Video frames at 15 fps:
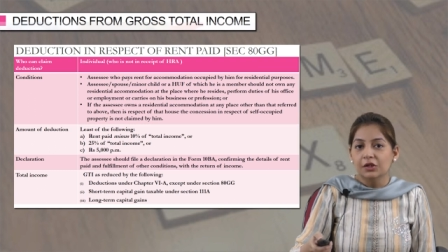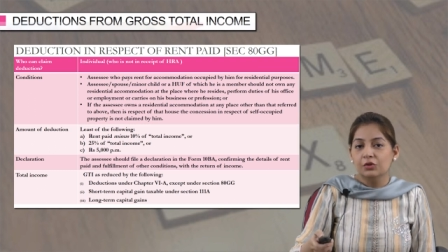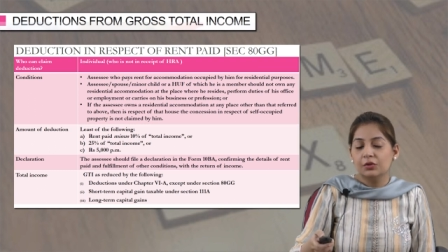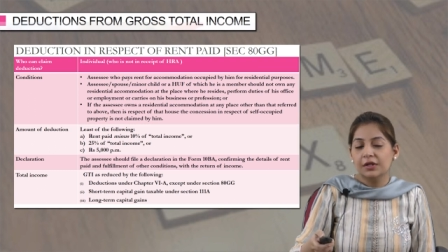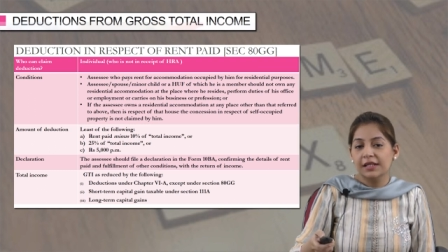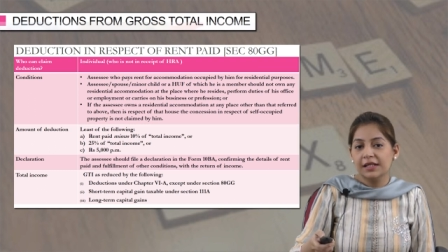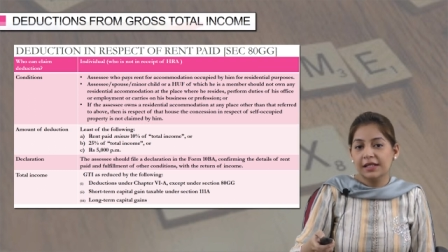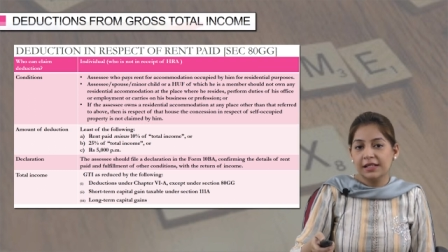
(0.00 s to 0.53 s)

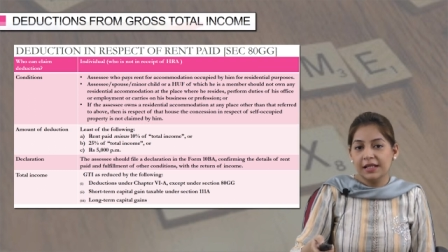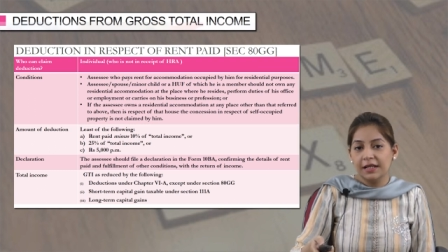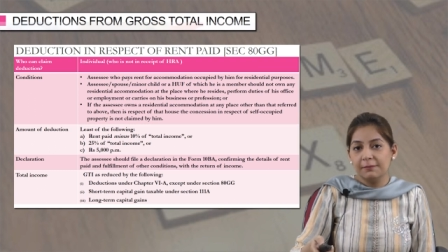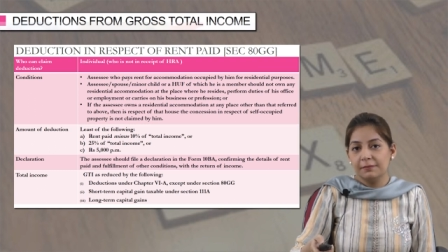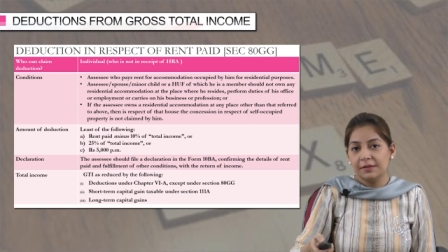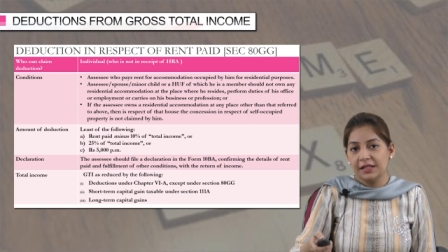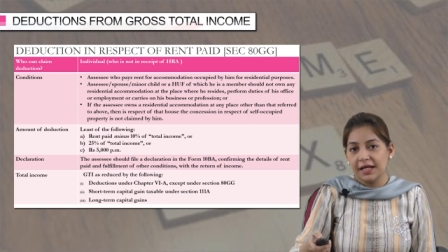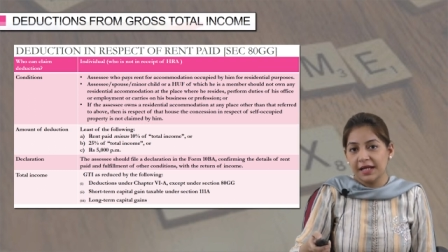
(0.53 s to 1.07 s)
You can
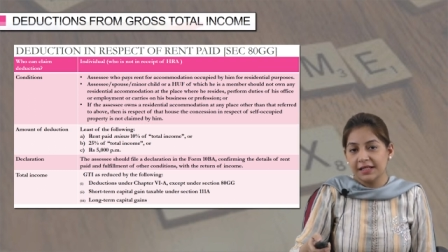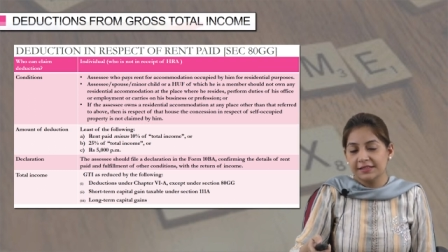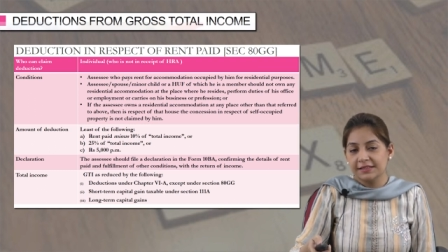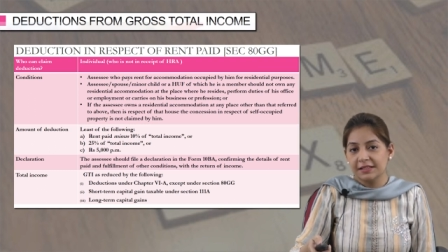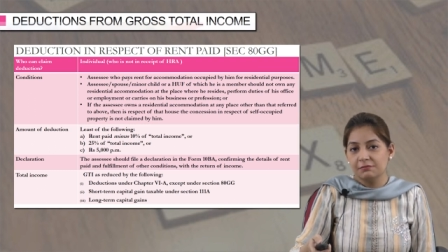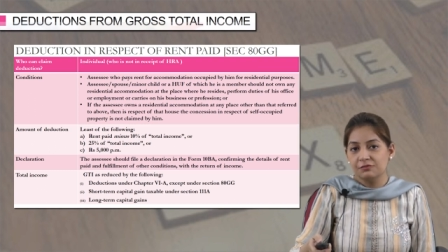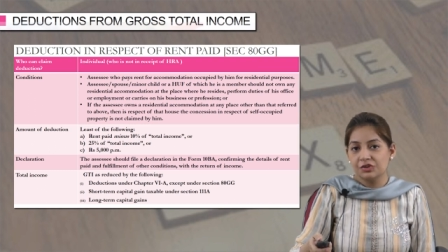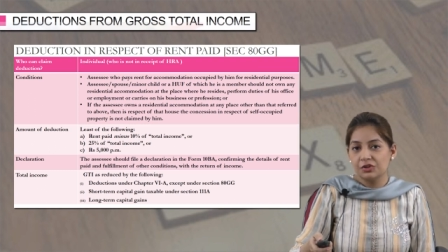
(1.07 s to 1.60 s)
claim the
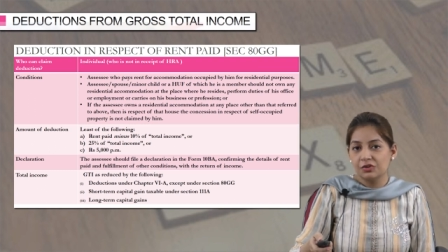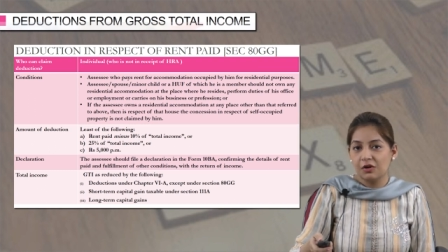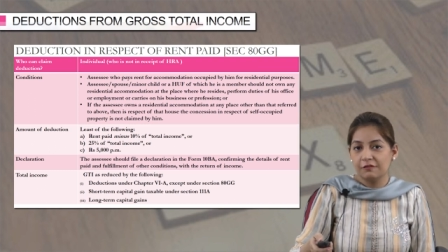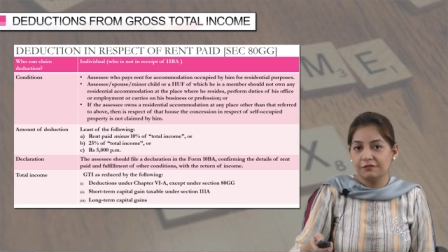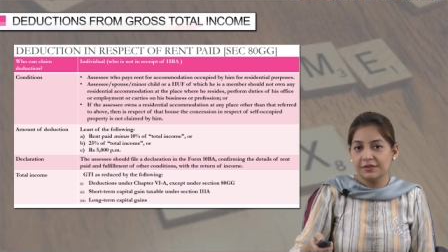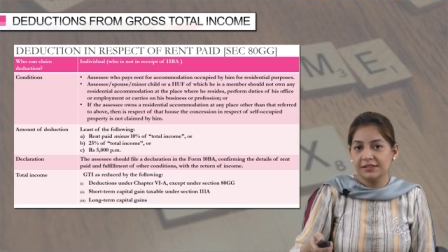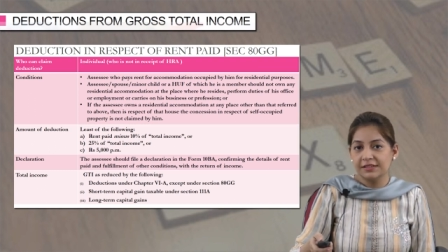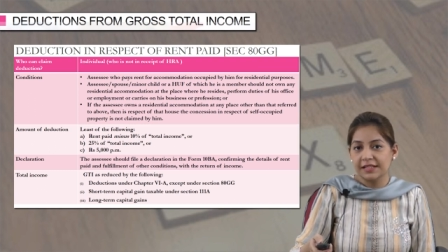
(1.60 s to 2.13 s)
exemption
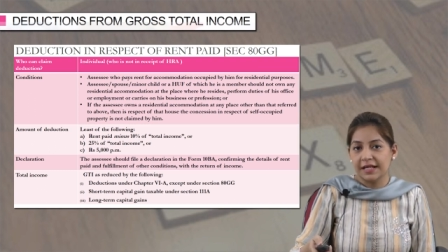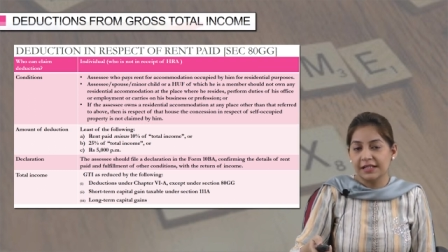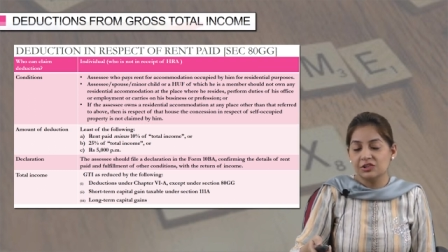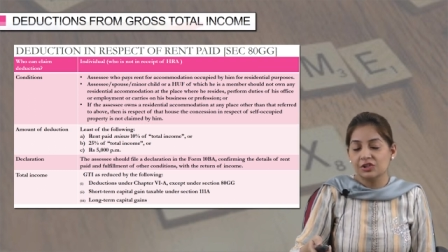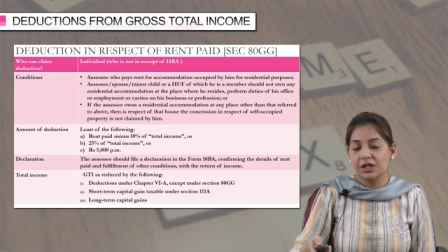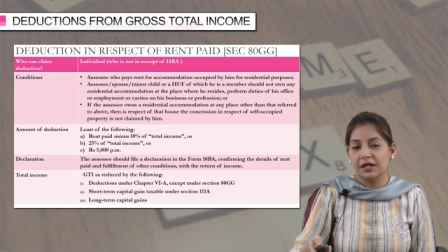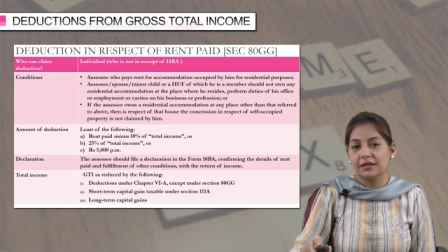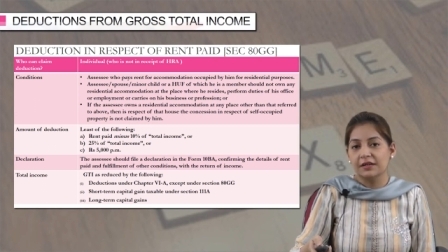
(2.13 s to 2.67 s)
of this
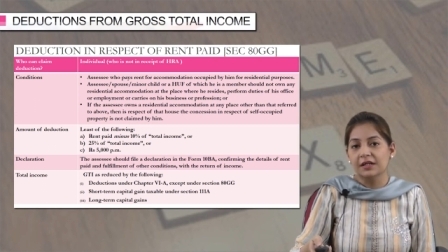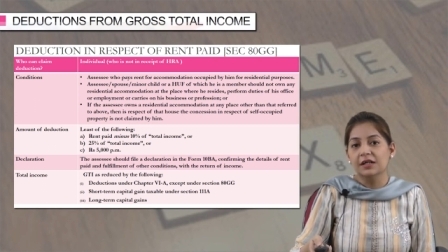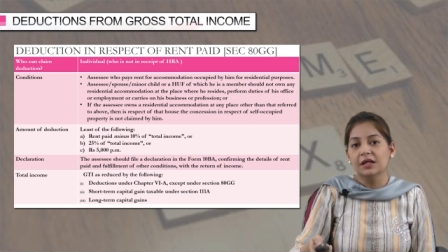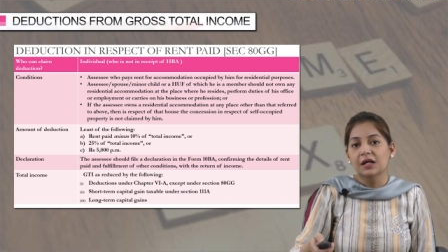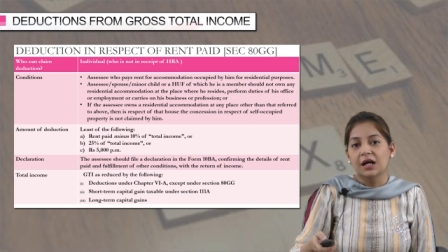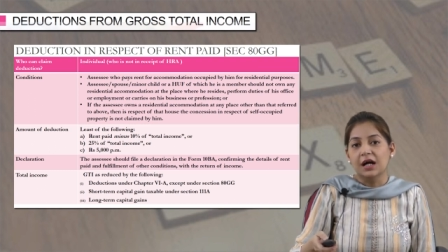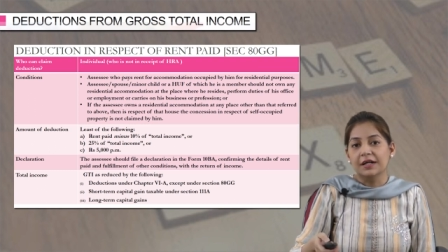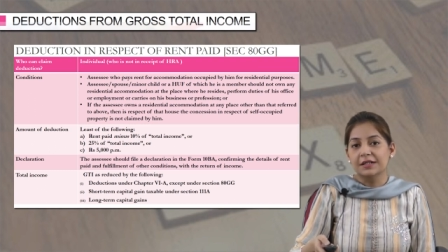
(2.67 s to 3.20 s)
HRA
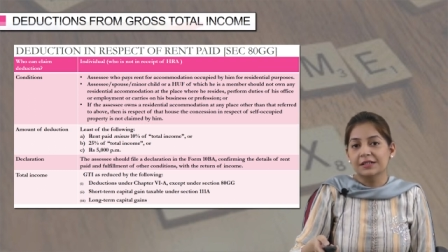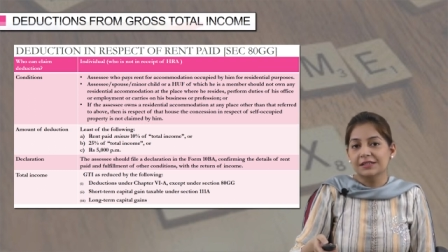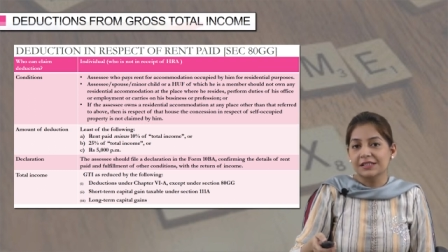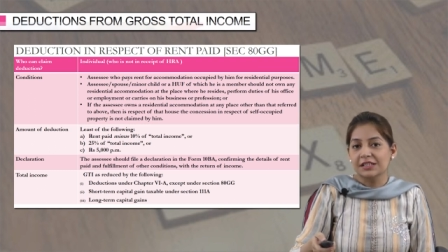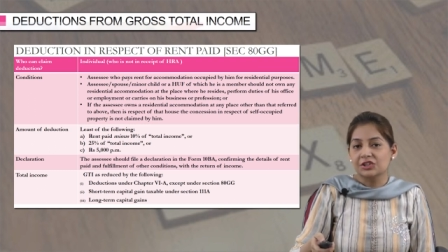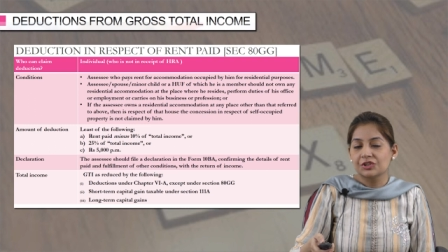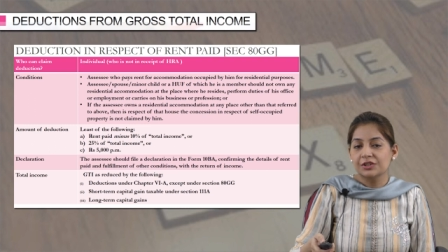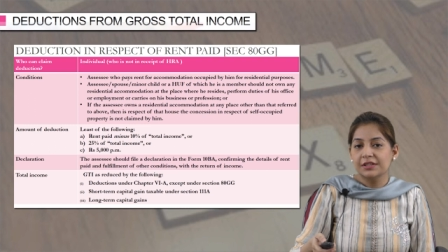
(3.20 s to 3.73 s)
under
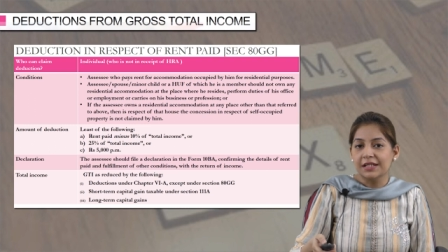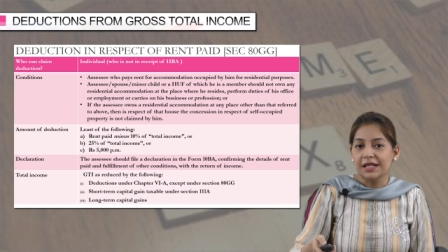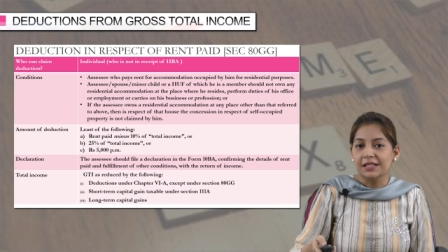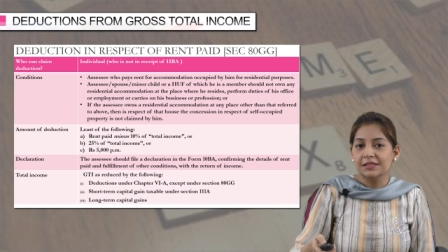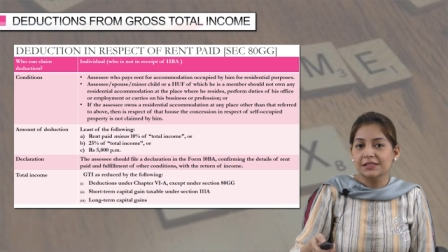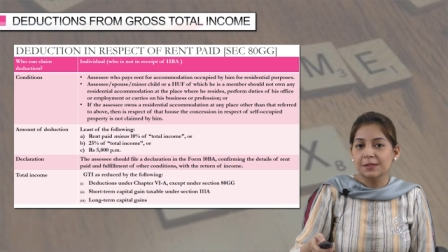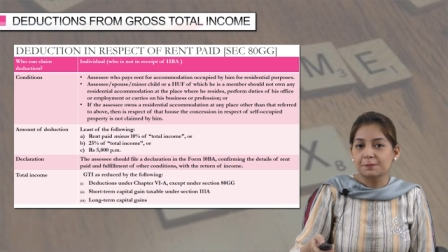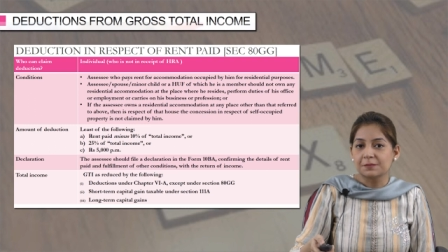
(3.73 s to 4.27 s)
section
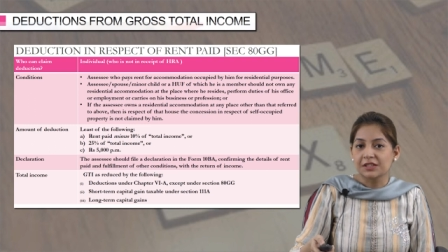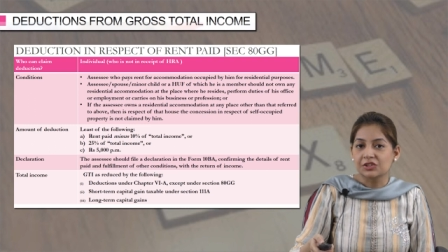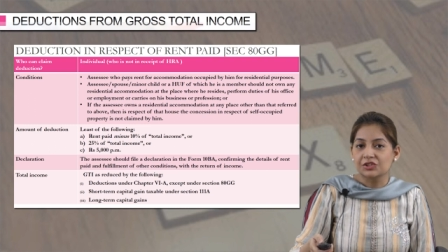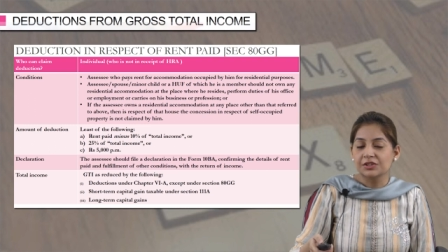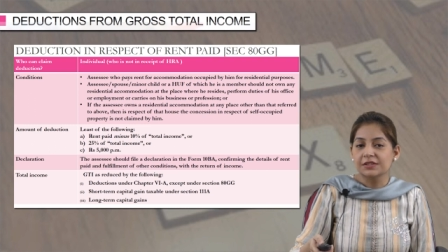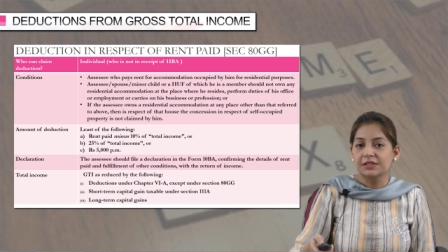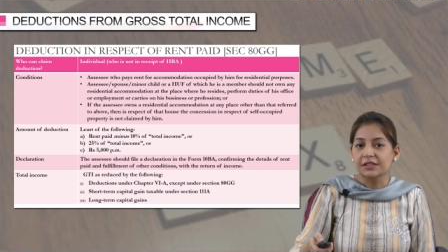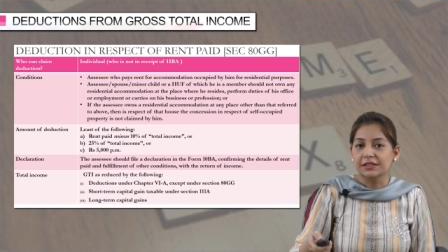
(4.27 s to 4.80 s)
10
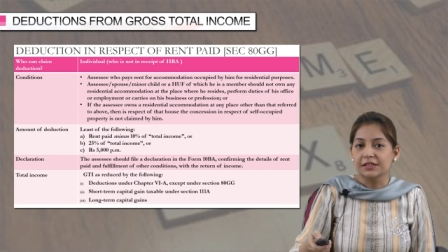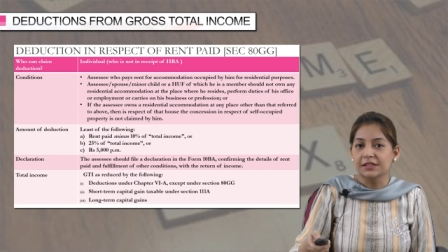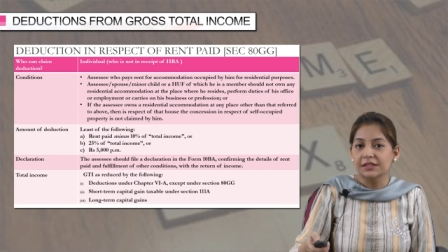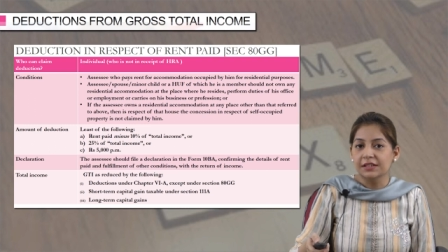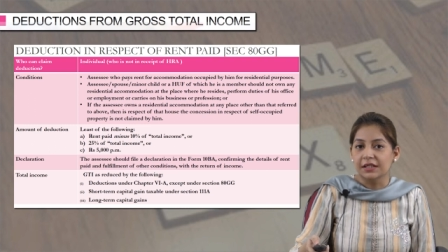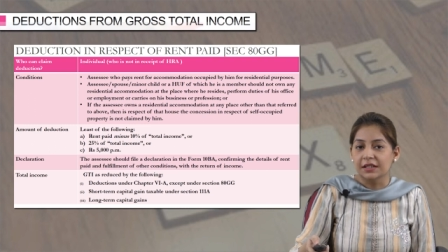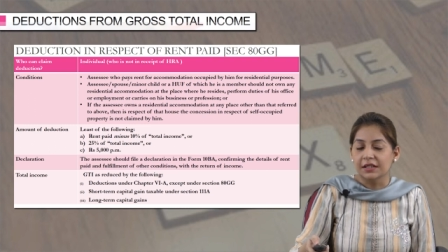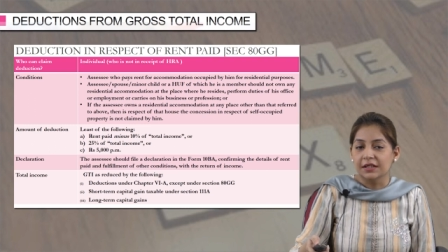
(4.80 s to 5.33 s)
subsection
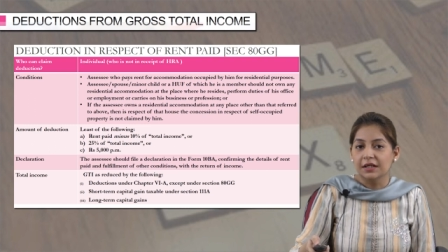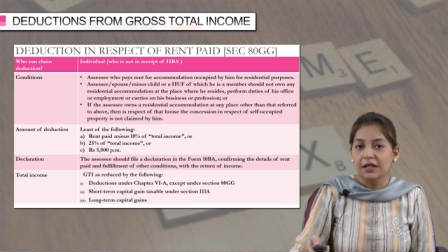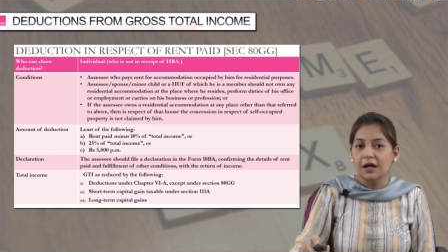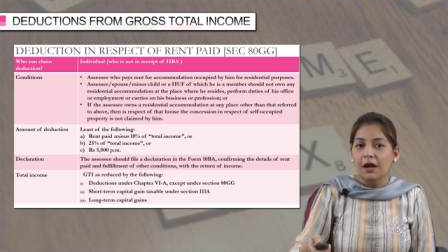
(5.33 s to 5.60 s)
13A.